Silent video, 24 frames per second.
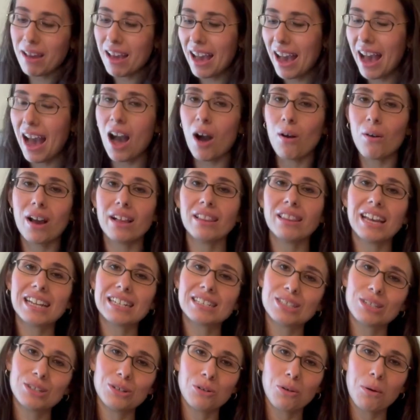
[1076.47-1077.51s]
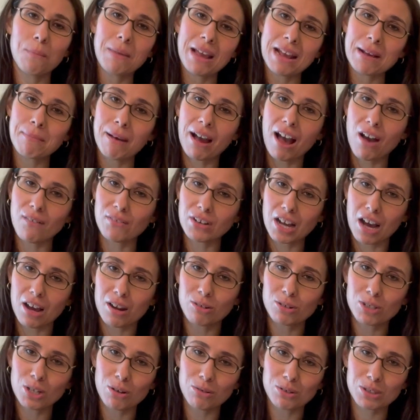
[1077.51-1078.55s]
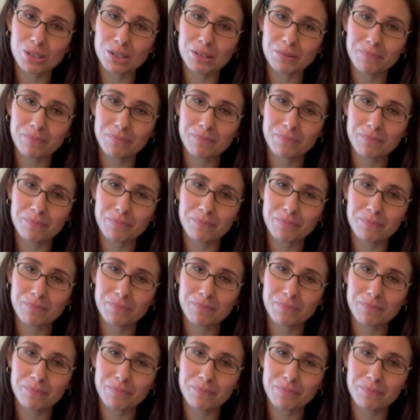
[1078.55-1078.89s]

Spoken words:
how I like to make my avocado toast.